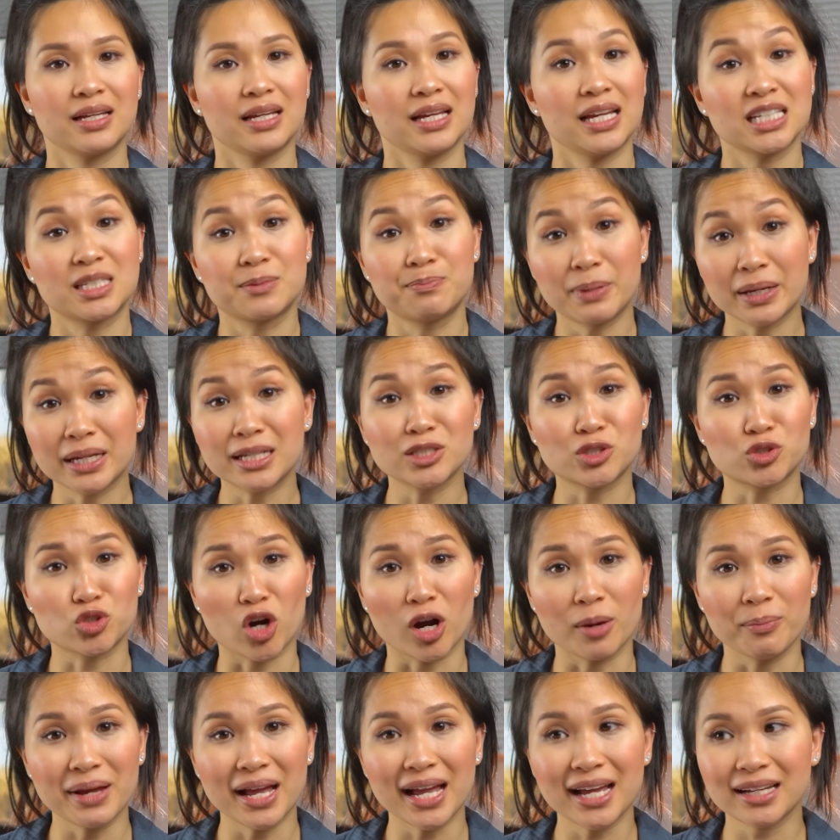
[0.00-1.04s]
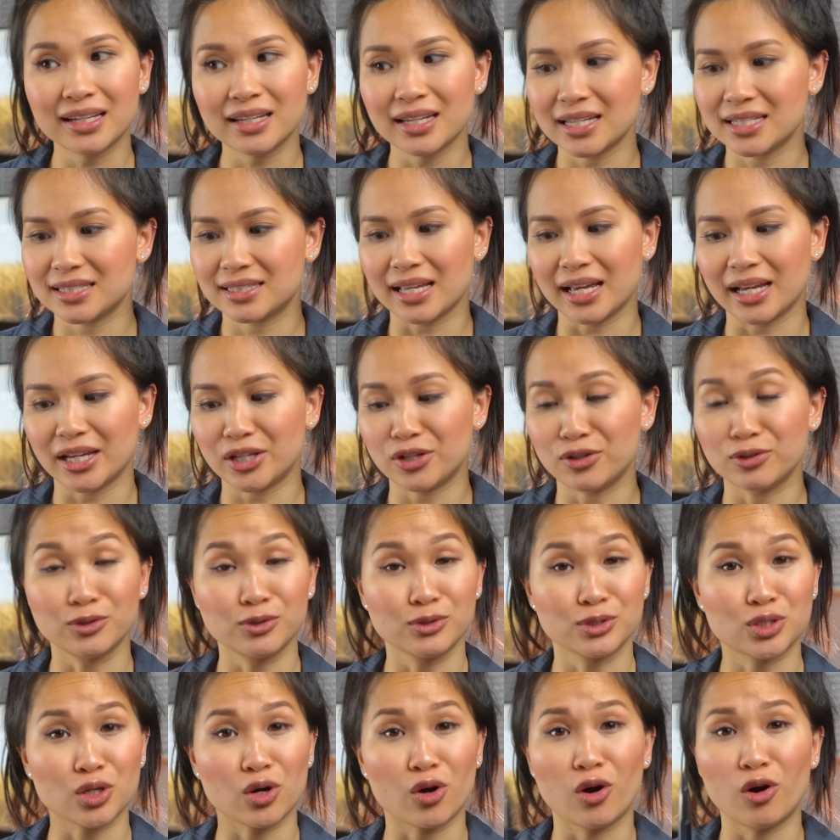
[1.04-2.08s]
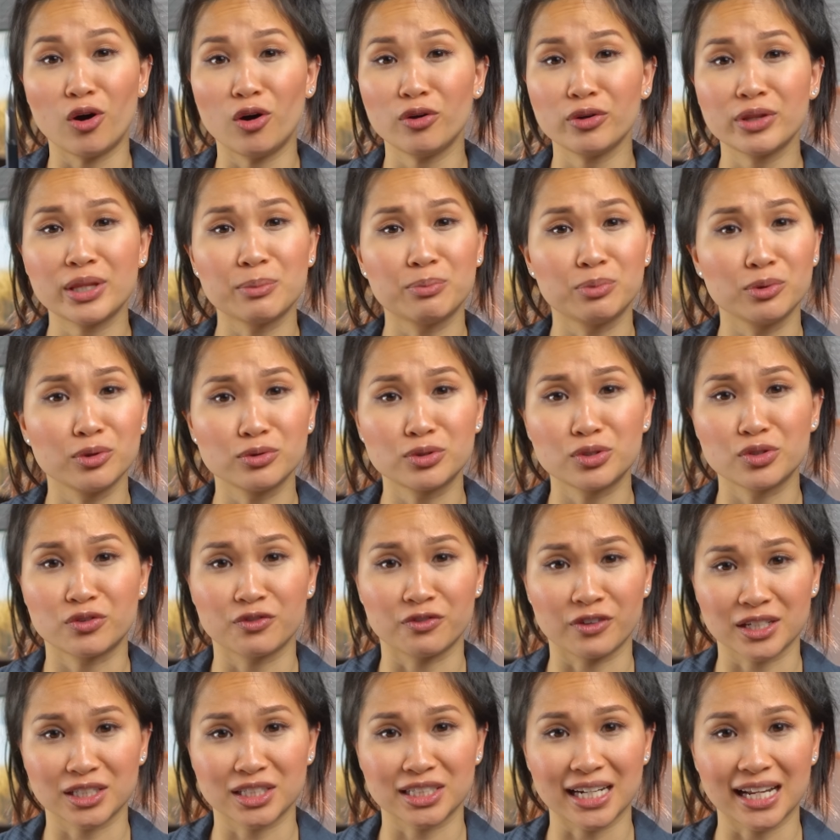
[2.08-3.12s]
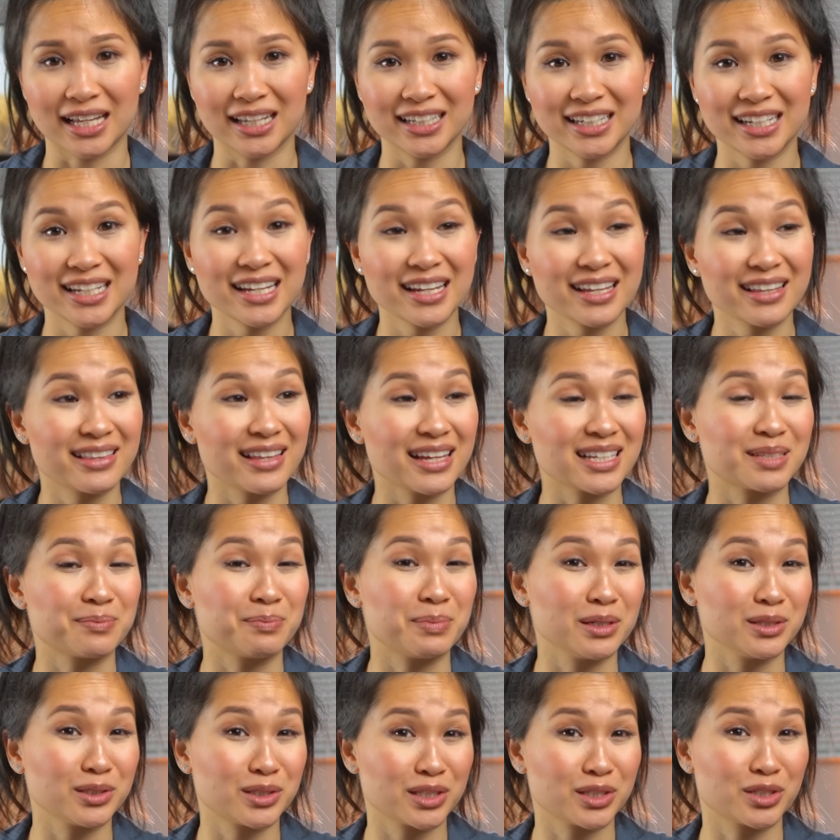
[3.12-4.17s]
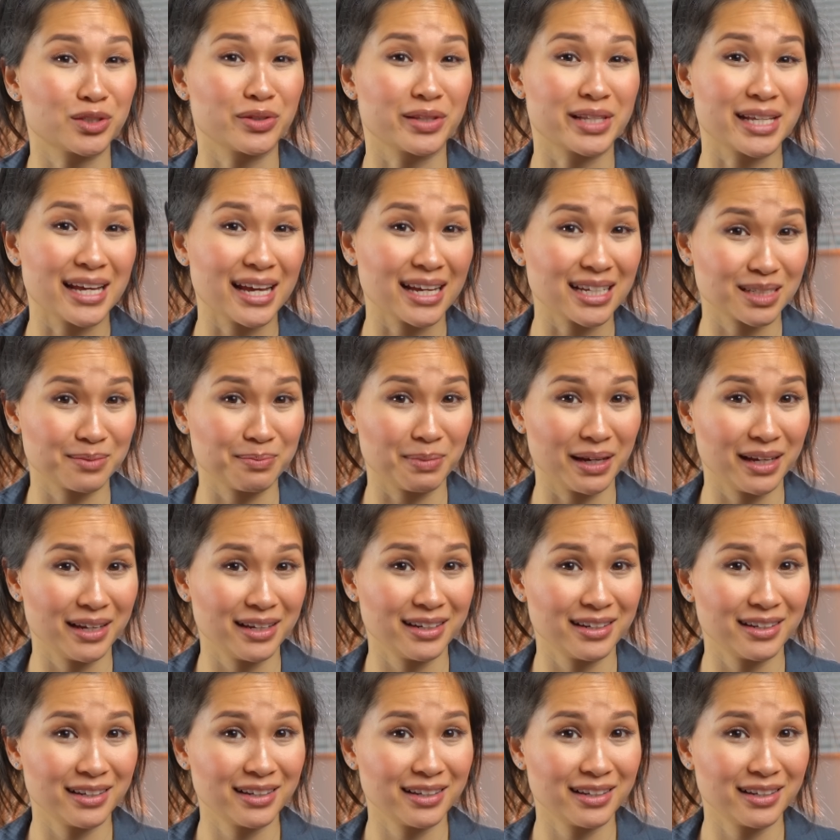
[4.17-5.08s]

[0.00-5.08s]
Its biggest drawback is that you lose all the Bluetooth functionality that's built into the S Pen.